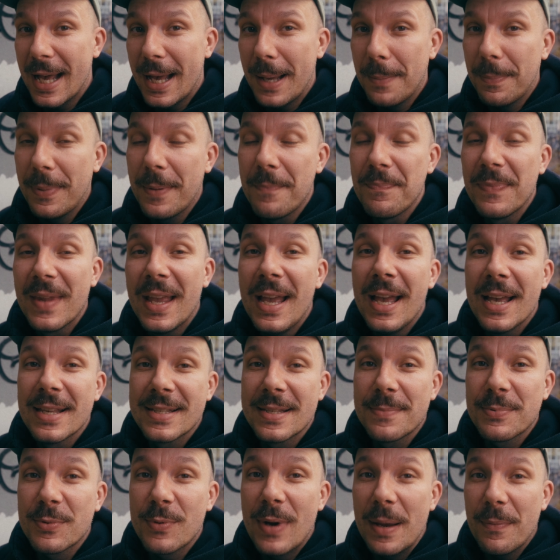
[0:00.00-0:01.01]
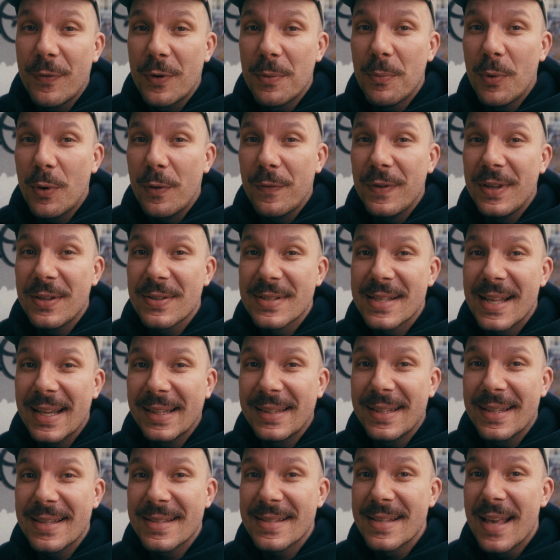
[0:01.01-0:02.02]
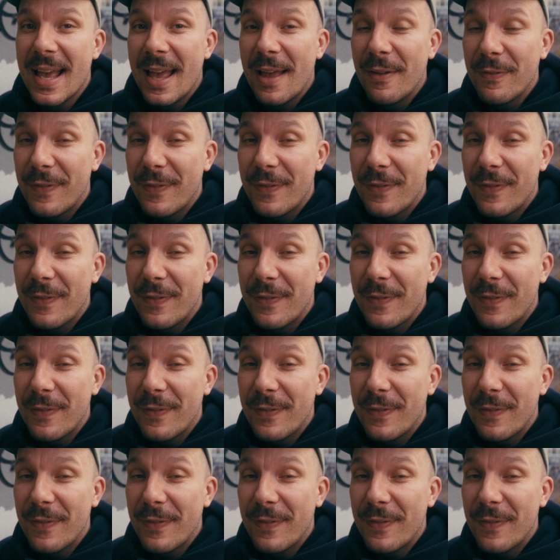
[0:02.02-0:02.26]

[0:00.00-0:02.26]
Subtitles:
up. Subscribe for more videos like this.